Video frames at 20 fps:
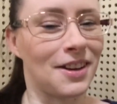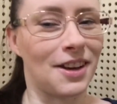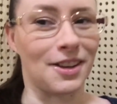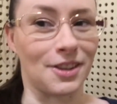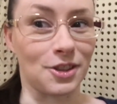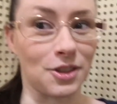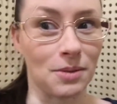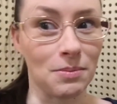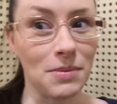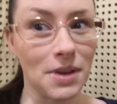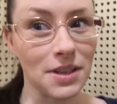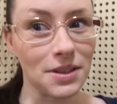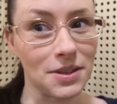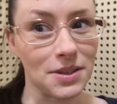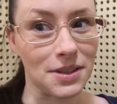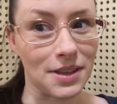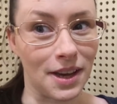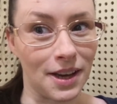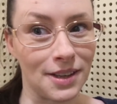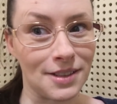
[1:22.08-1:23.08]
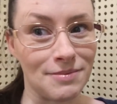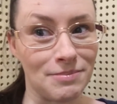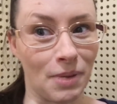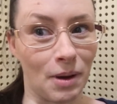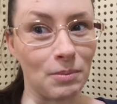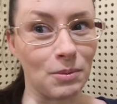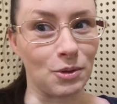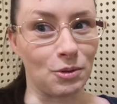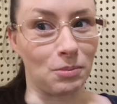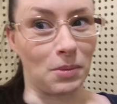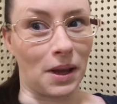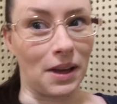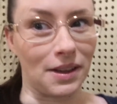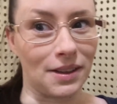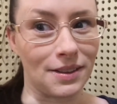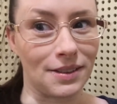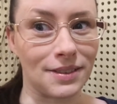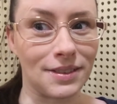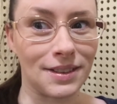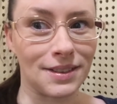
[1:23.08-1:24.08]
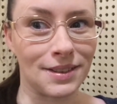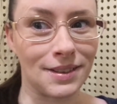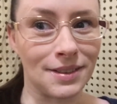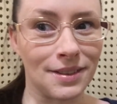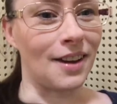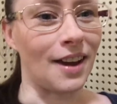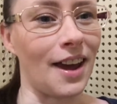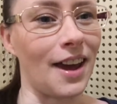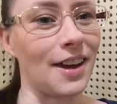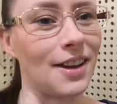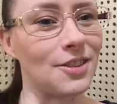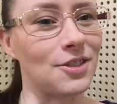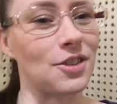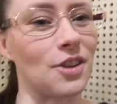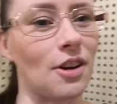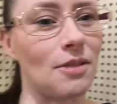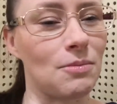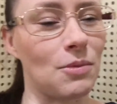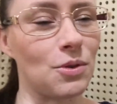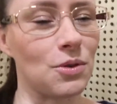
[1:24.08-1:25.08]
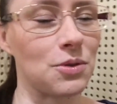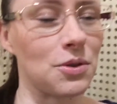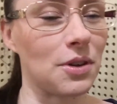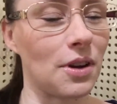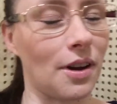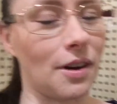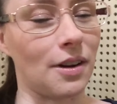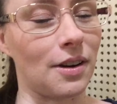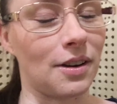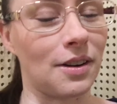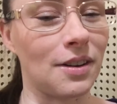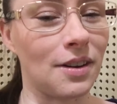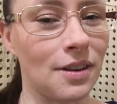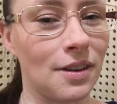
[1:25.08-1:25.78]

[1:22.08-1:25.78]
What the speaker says: because I'm like scared of bumblebees, and I'm also